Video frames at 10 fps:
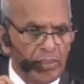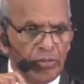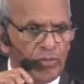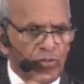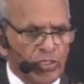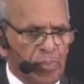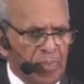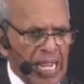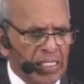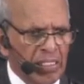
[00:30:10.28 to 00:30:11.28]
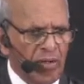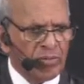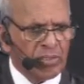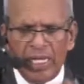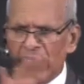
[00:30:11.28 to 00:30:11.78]
You know the
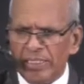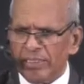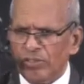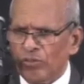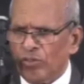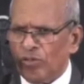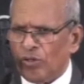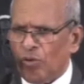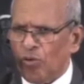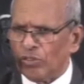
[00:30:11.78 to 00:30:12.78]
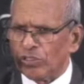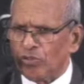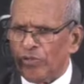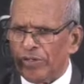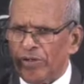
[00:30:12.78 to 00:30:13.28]
background, and you know the whole
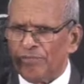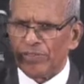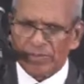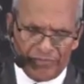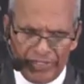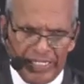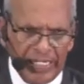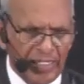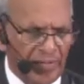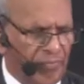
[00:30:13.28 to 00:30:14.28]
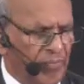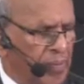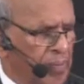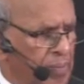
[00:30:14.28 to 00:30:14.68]
story of the feeding of